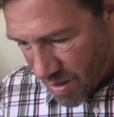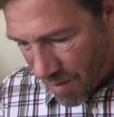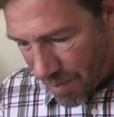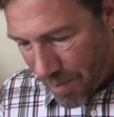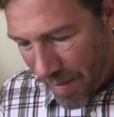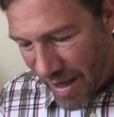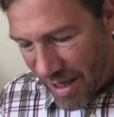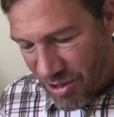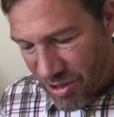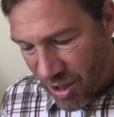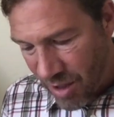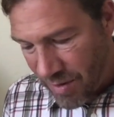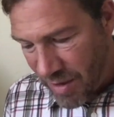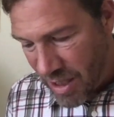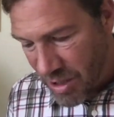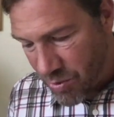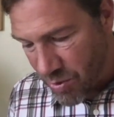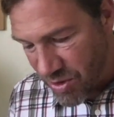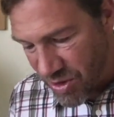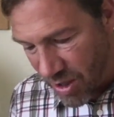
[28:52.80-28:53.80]
Based on
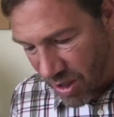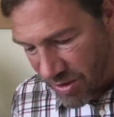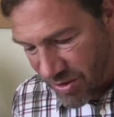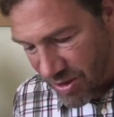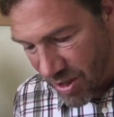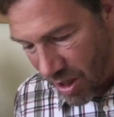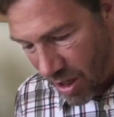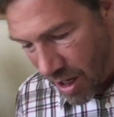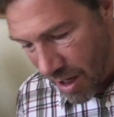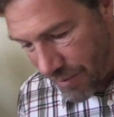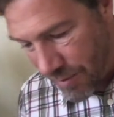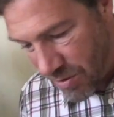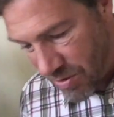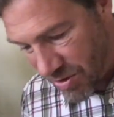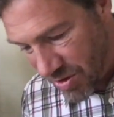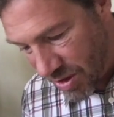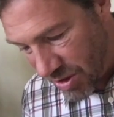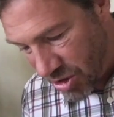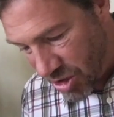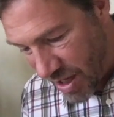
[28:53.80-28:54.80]
these results, the authors
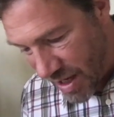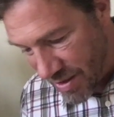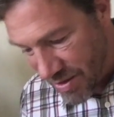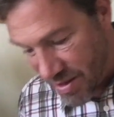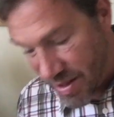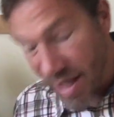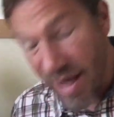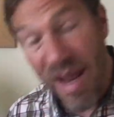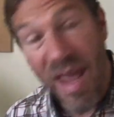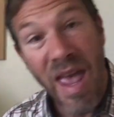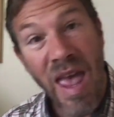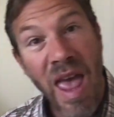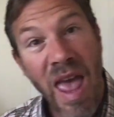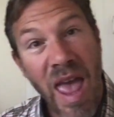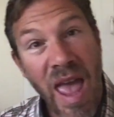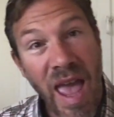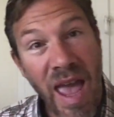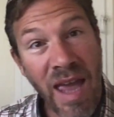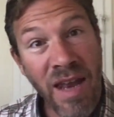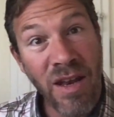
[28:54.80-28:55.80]
suggest that
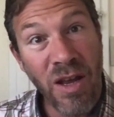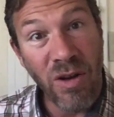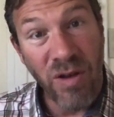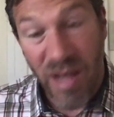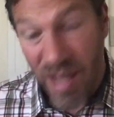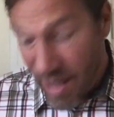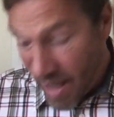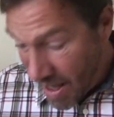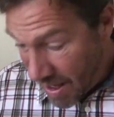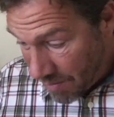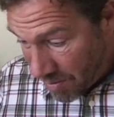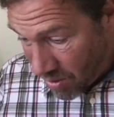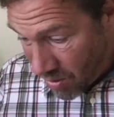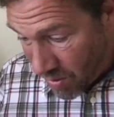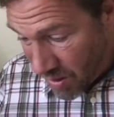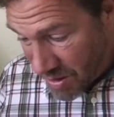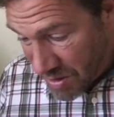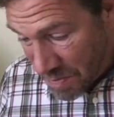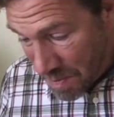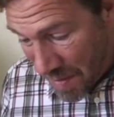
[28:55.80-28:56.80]

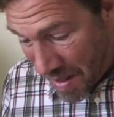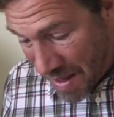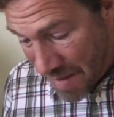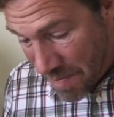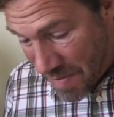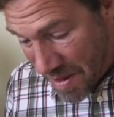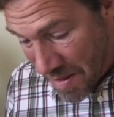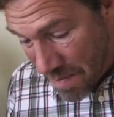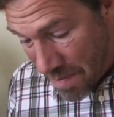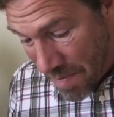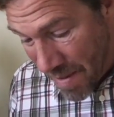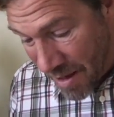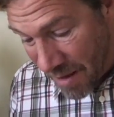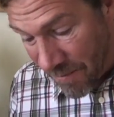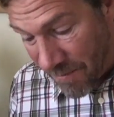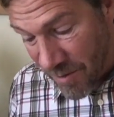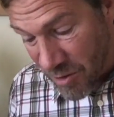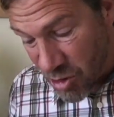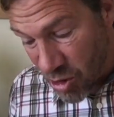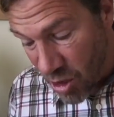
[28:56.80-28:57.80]
endocannabinoids may be a
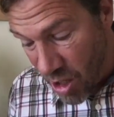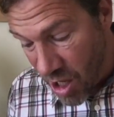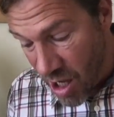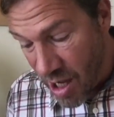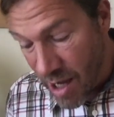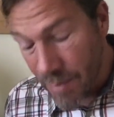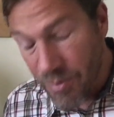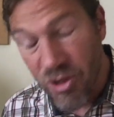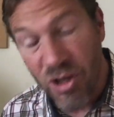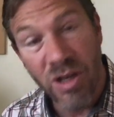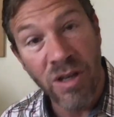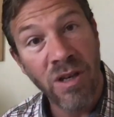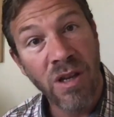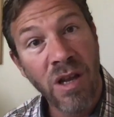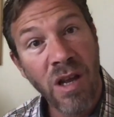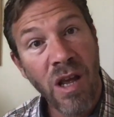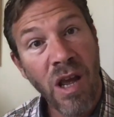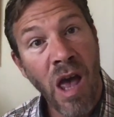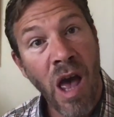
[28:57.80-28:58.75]
beneficial option